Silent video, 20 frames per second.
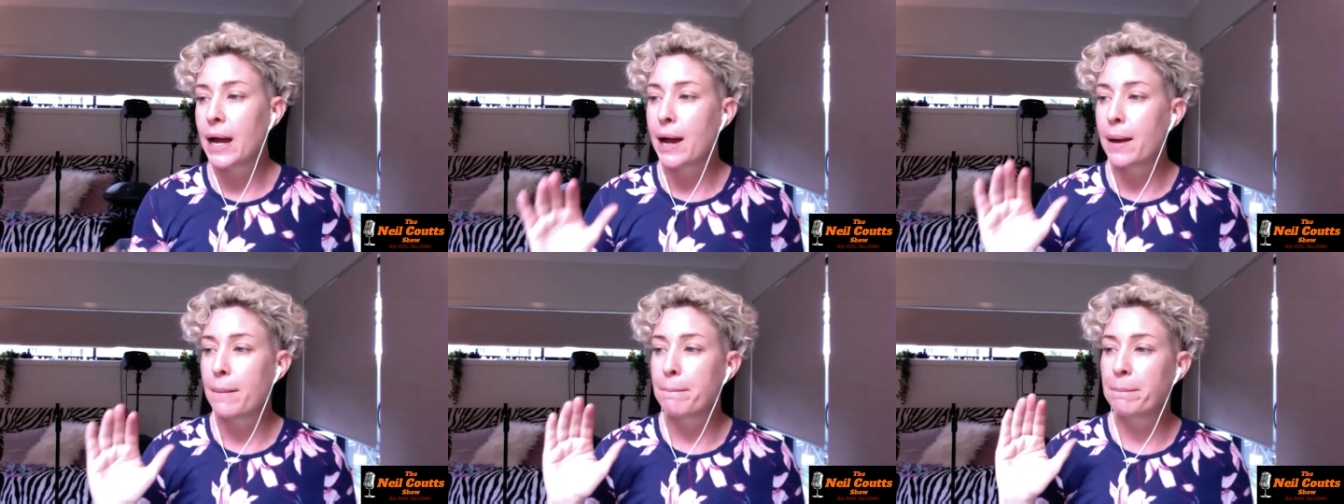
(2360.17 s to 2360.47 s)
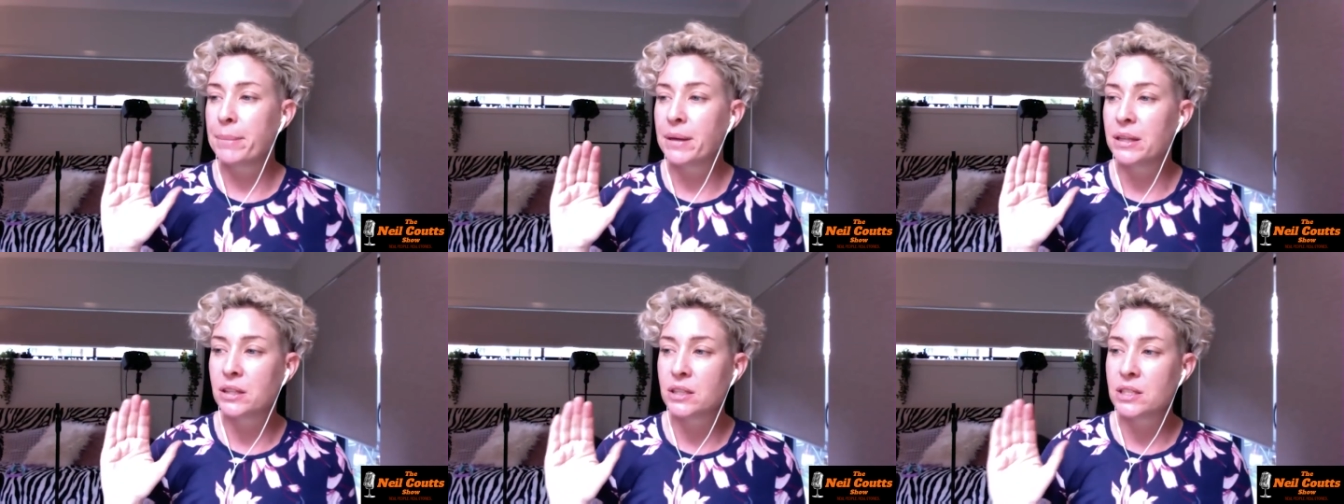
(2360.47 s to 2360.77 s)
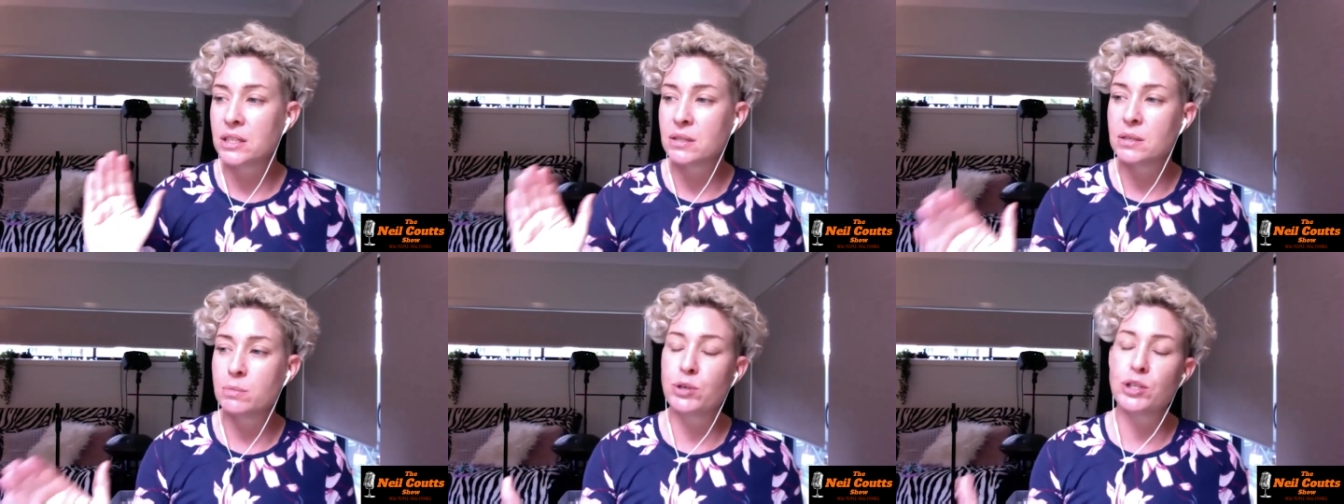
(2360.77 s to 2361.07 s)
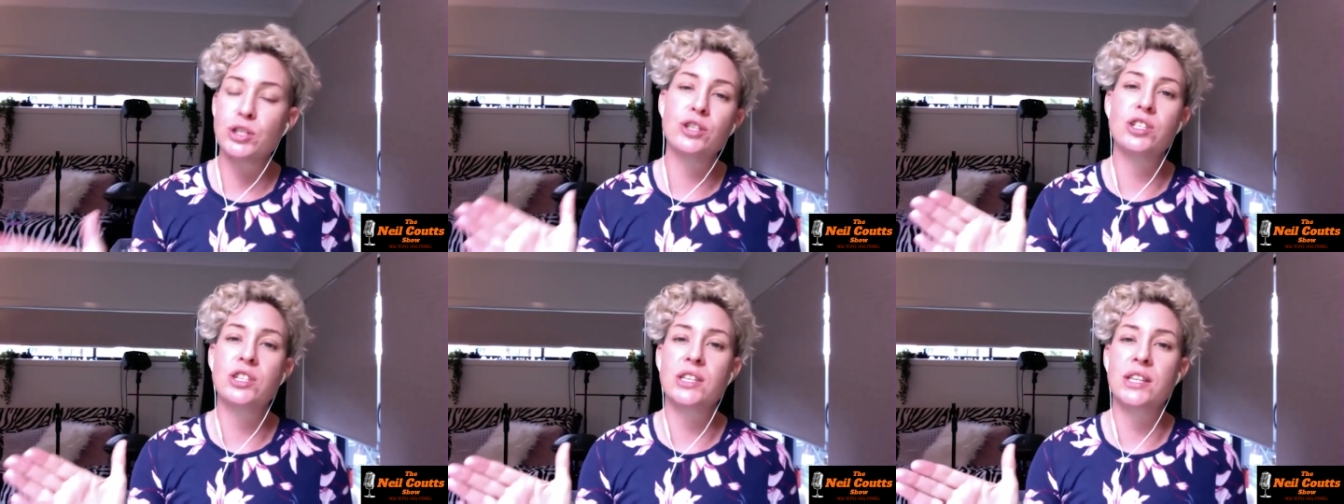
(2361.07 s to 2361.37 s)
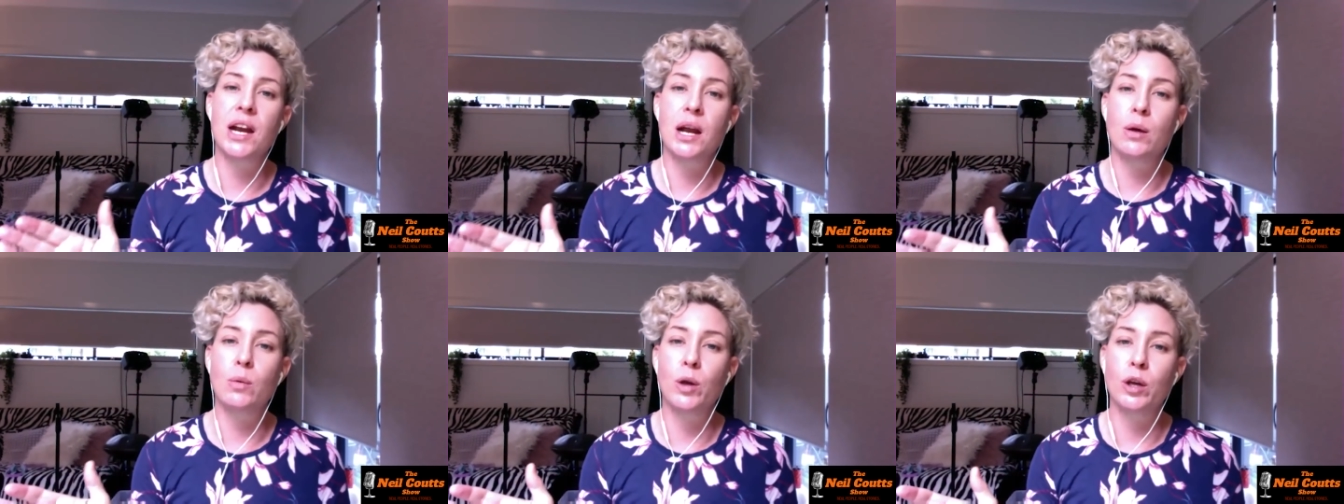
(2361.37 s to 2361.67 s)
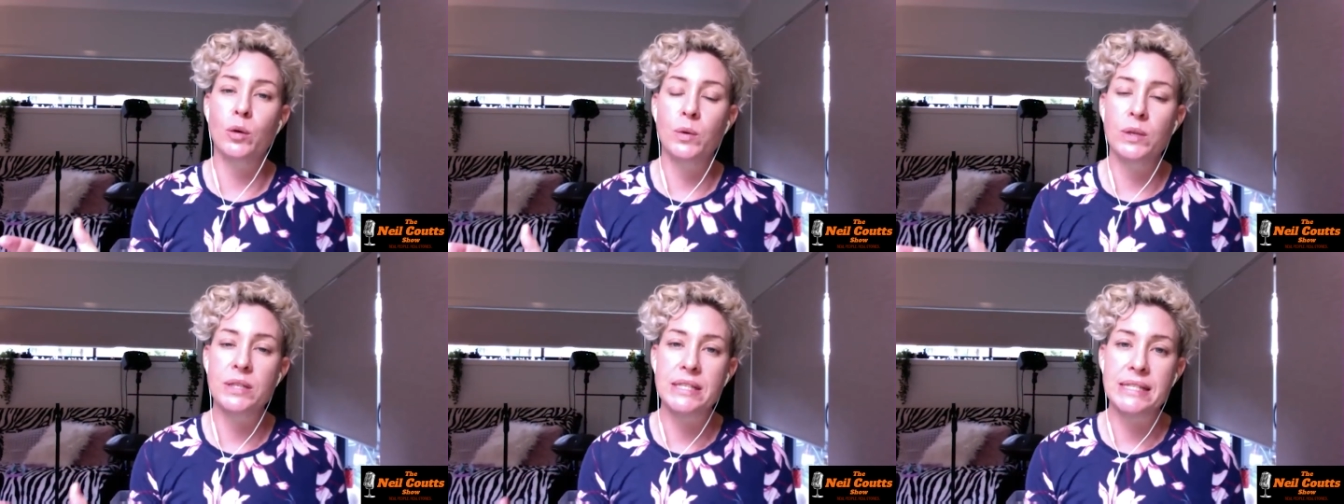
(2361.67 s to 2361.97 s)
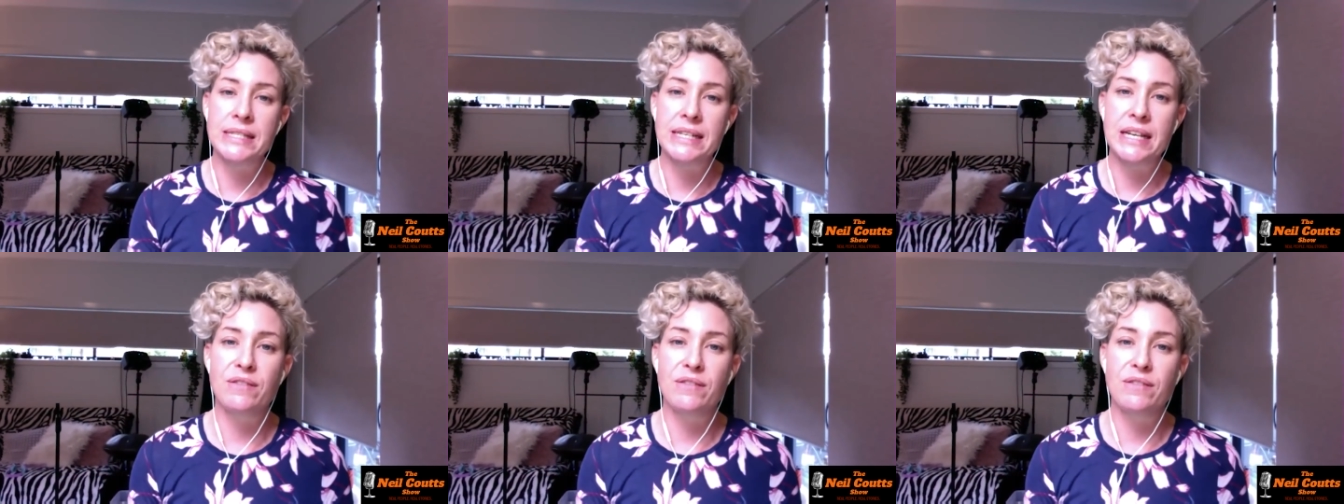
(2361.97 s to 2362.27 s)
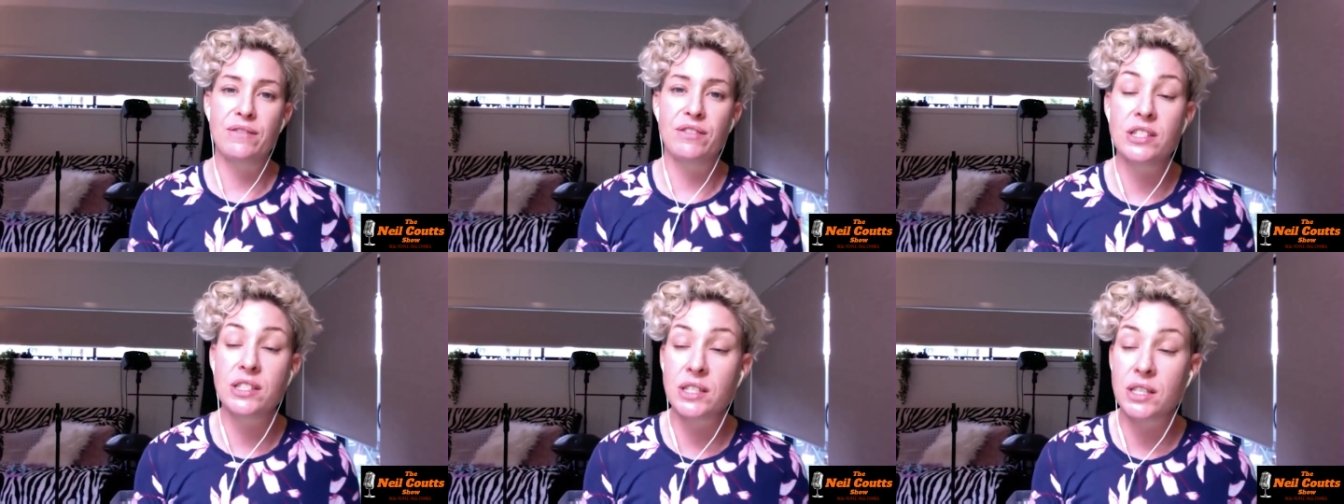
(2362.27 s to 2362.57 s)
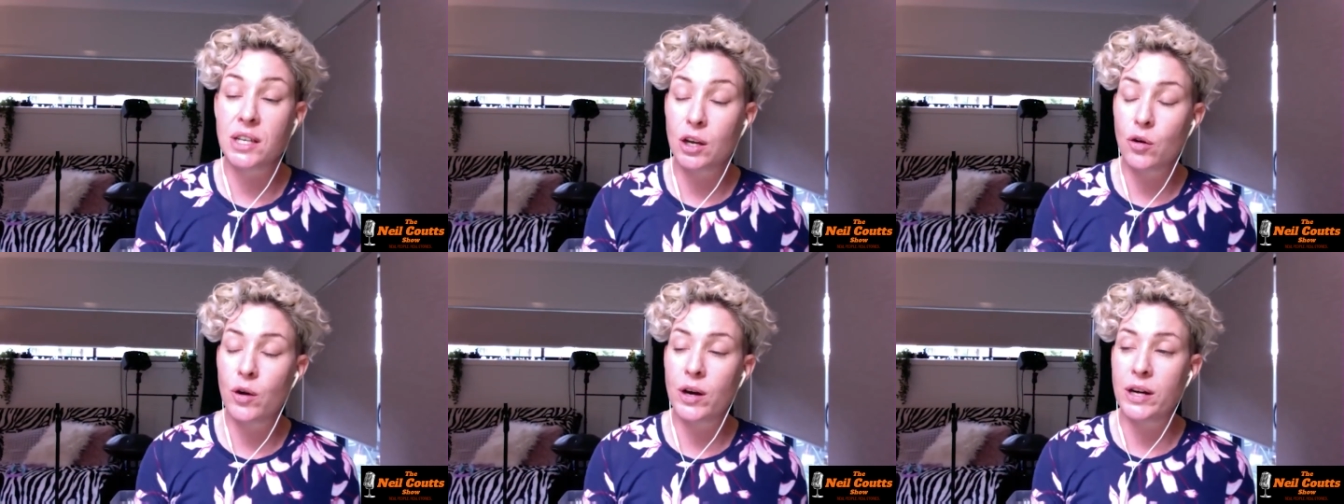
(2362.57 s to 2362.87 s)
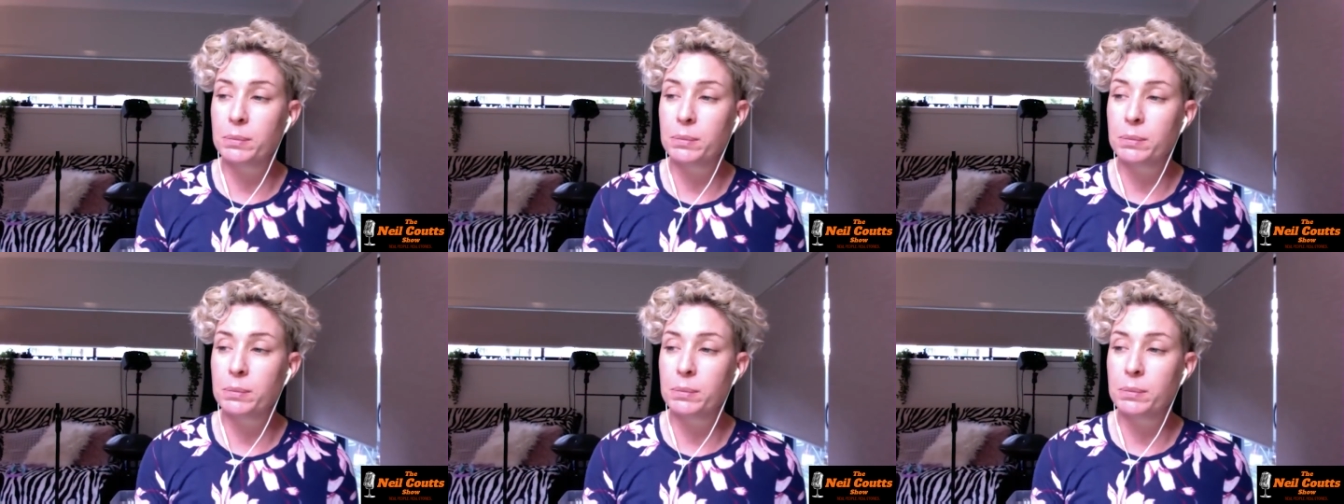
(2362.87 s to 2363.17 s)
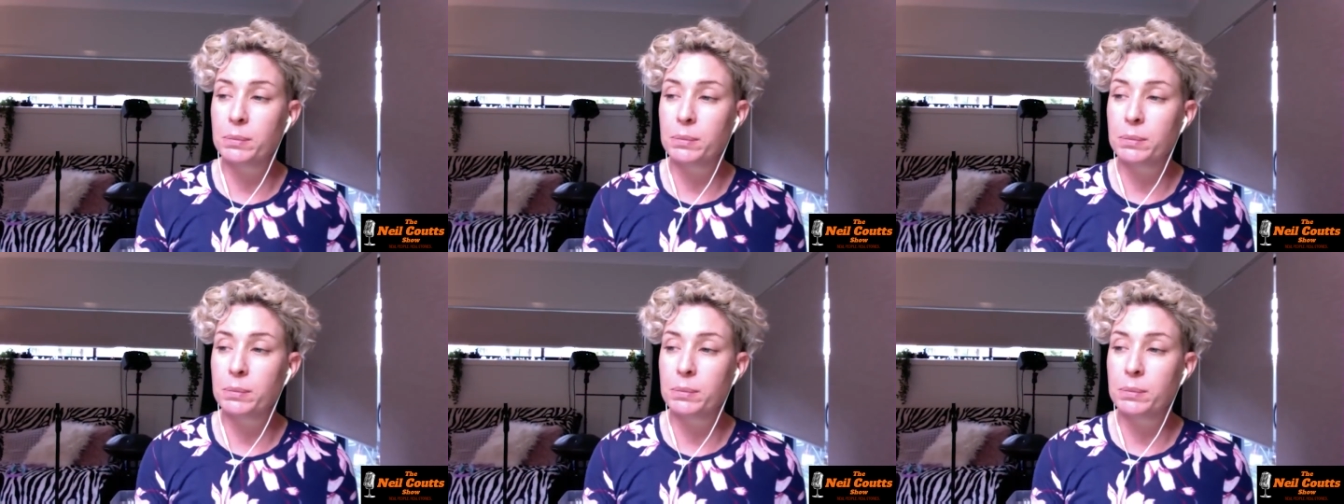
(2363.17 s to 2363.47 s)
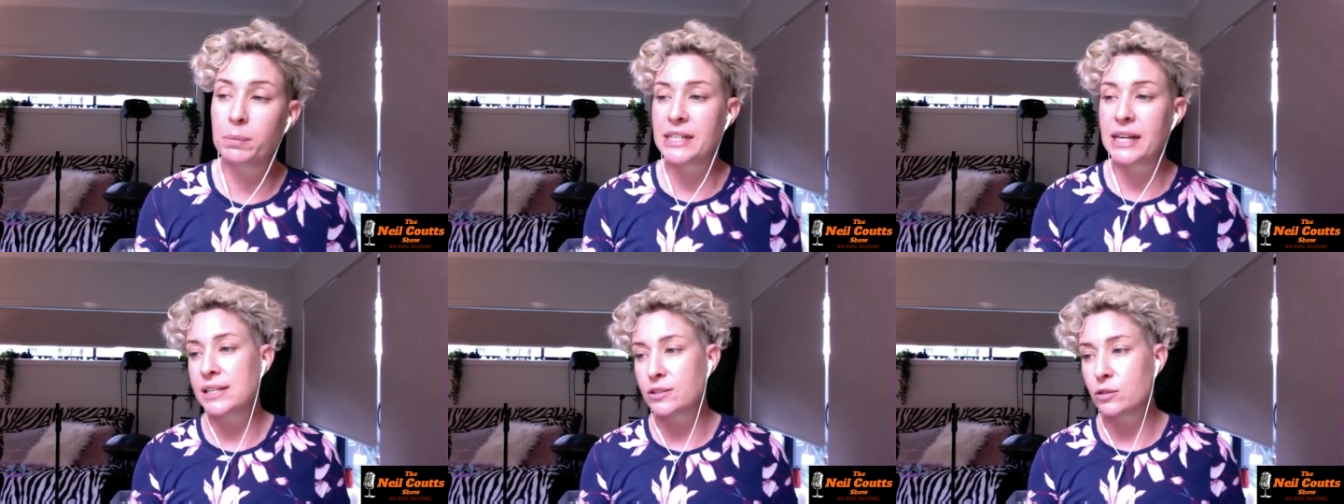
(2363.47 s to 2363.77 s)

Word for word: Um, but this producer that I work with, Steve, he's incredibly talented.